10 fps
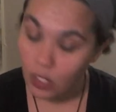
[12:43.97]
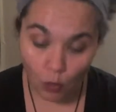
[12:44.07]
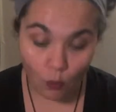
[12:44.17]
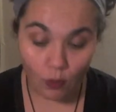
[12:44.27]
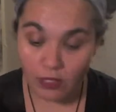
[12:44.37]

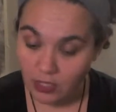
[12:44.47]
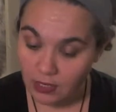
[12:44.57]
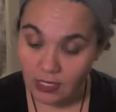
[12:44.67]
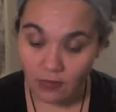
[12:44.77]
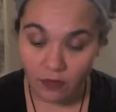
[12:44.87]
You're willing to
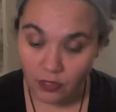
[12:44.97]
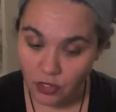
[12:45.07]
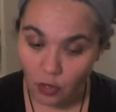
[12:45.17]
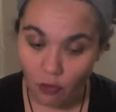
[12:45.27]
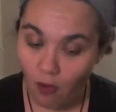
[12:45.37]
give
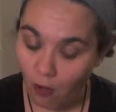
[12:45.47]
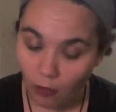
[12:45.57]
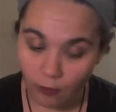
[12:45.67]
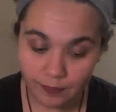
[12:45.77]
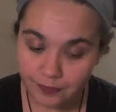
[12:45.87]
this your all,